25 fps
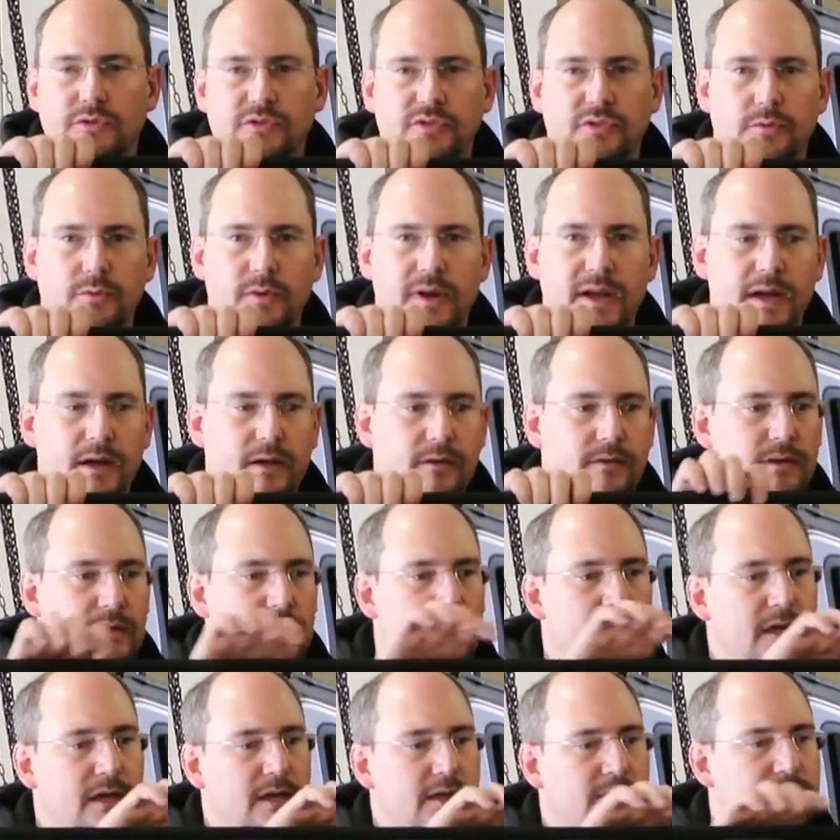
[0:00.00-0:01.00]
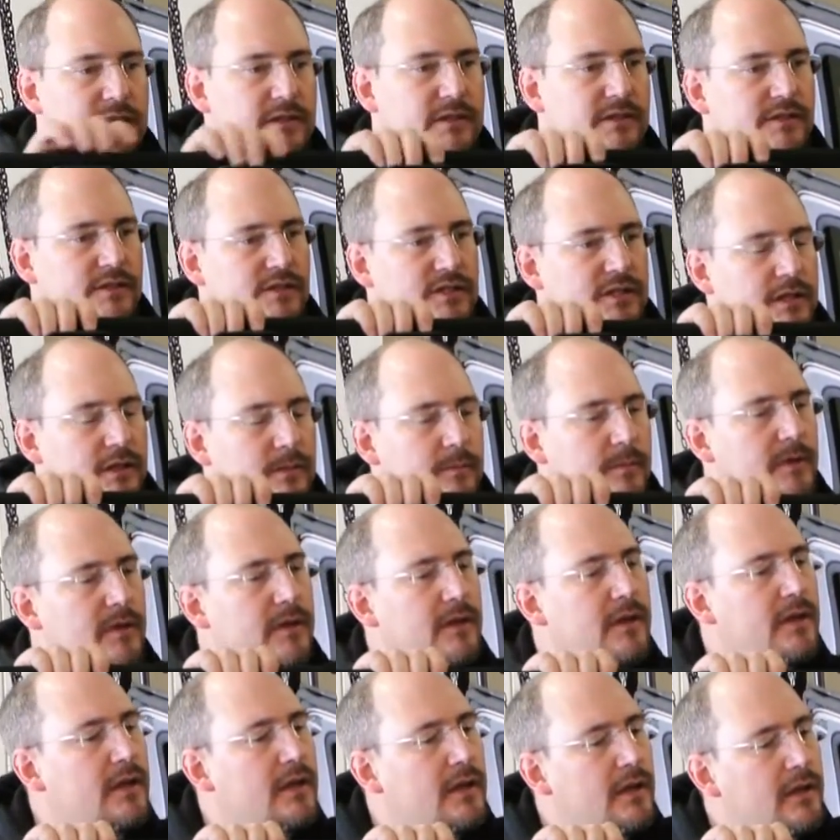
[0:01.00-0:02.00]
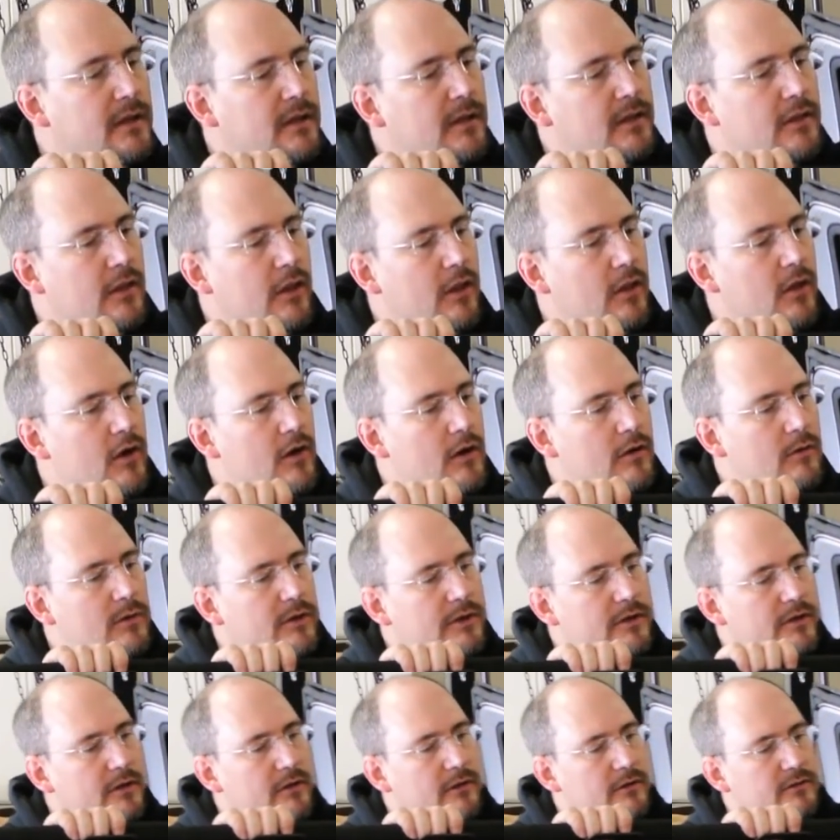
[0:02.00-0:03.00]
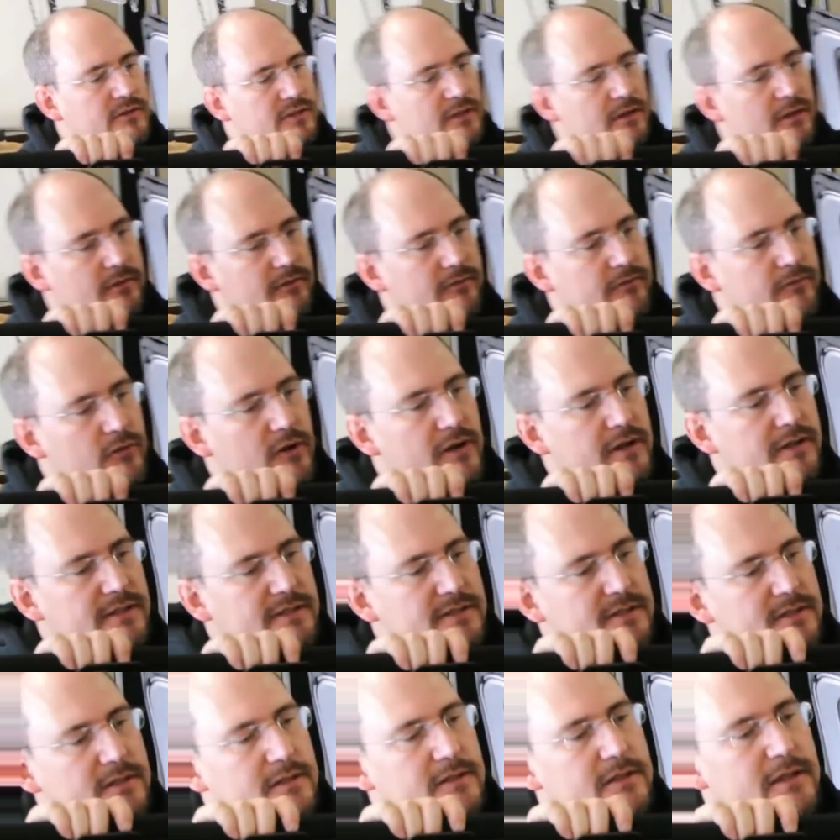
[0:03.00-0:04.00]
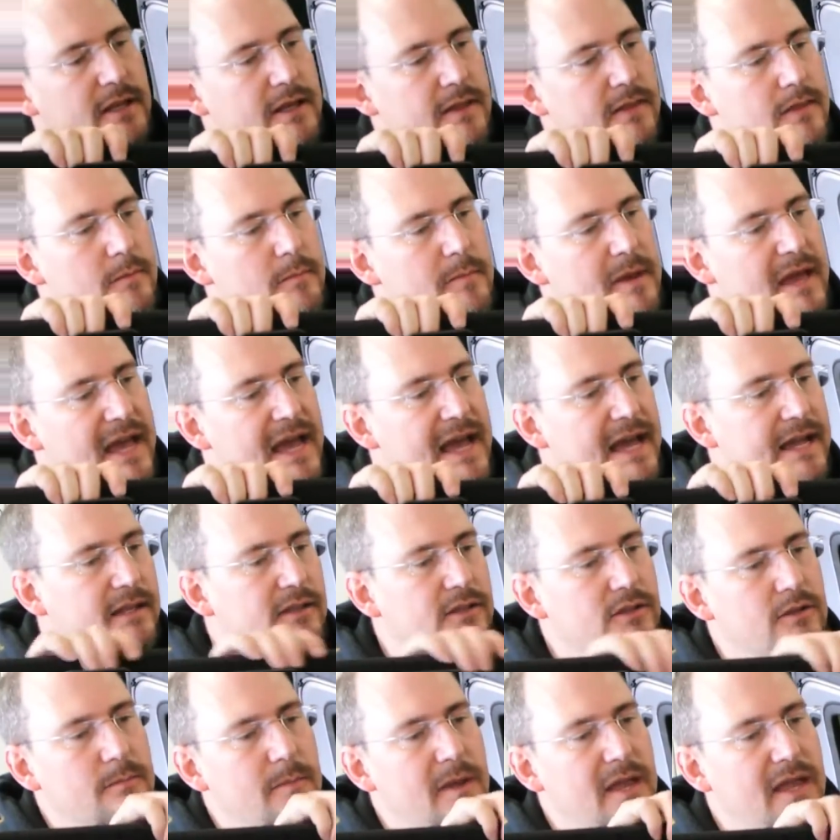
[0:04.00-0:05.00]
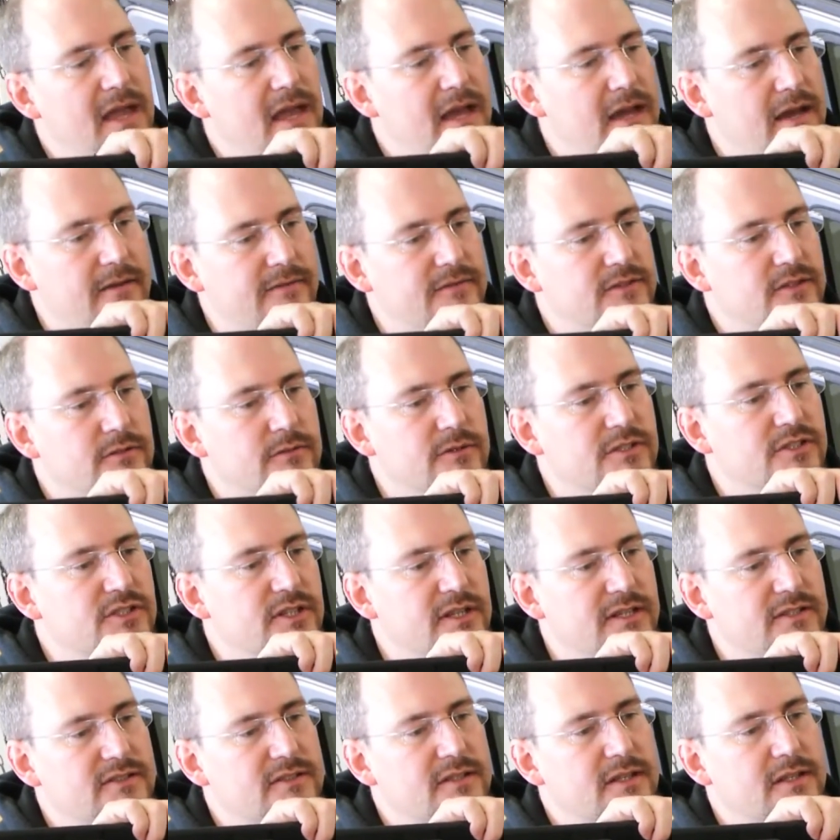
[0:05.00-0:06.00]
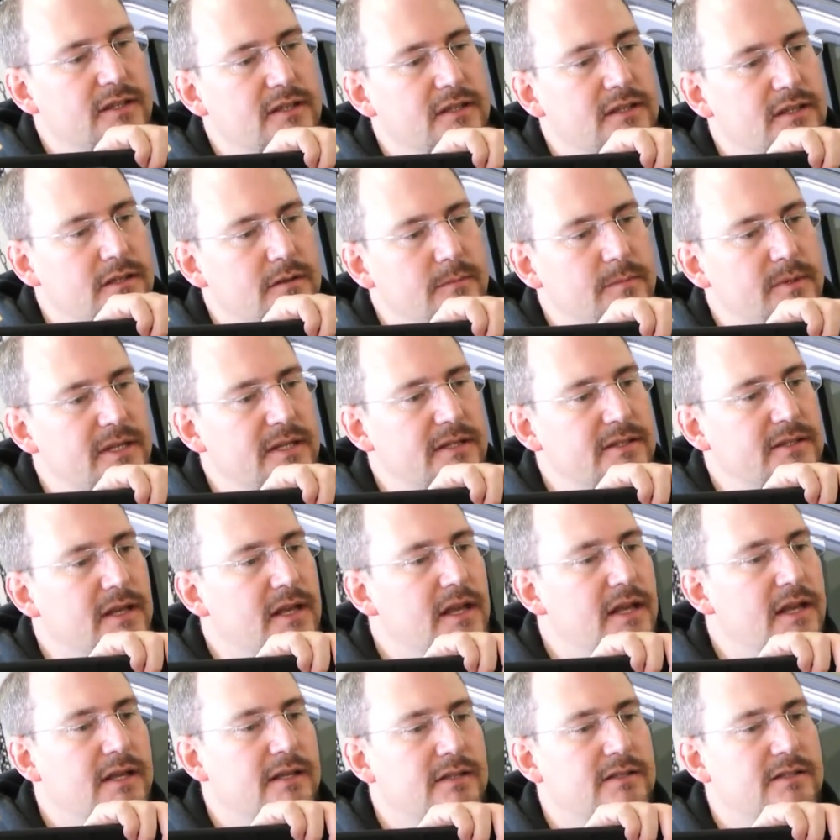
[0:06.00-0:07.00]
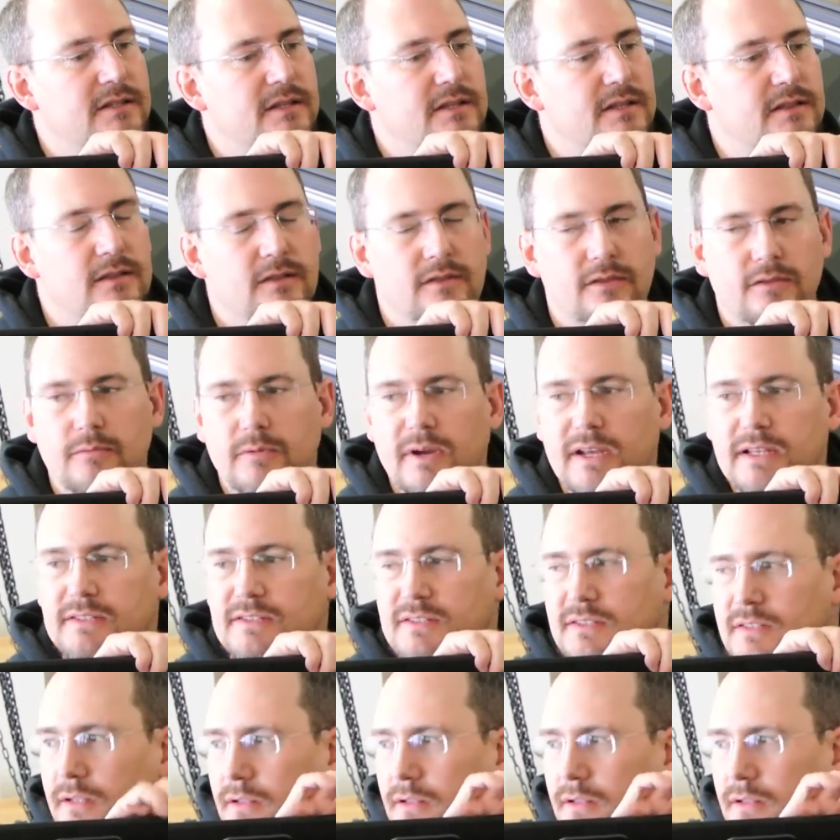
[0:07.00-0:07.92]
surround to the Jeep. The long one goes in the front and the back. You may have to adjust it a little bit to get the threads to